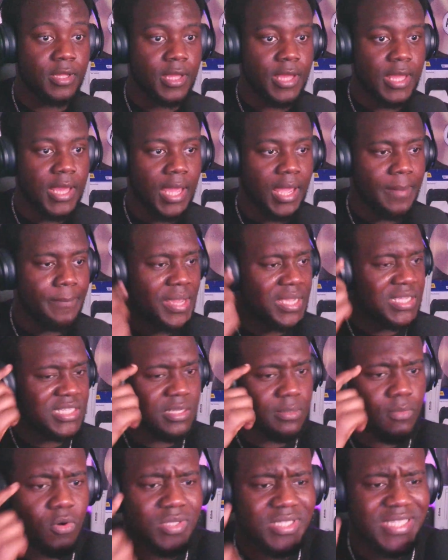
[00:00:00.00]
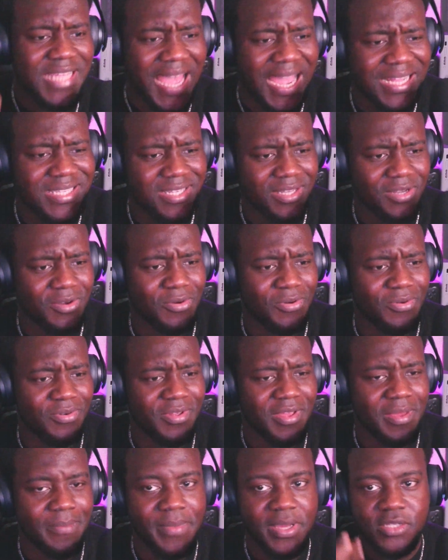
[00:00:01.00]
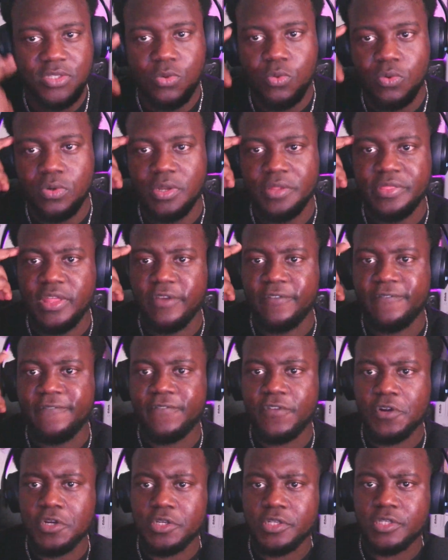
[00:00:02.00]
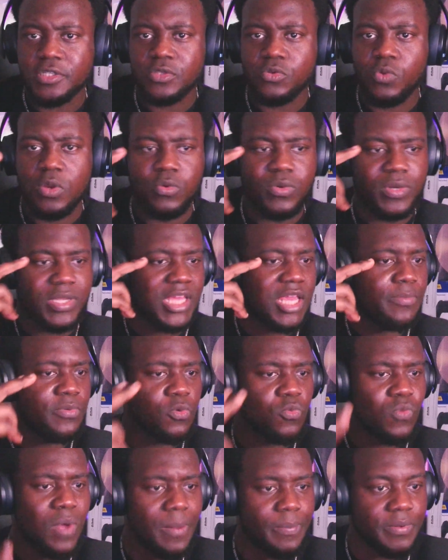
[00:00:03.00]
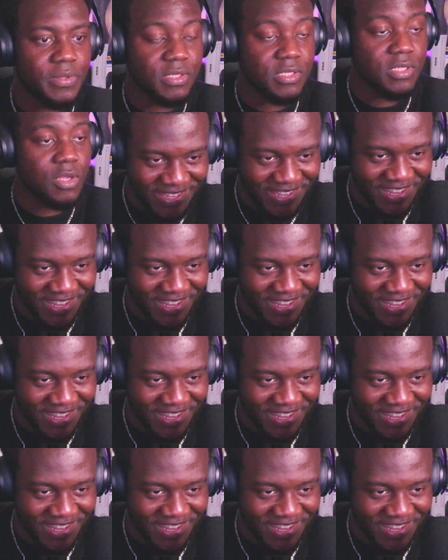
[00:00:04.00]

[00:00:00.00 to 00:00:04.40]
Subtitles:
It makes it more tactical. It makes you want to think first where you want to keep your weapons.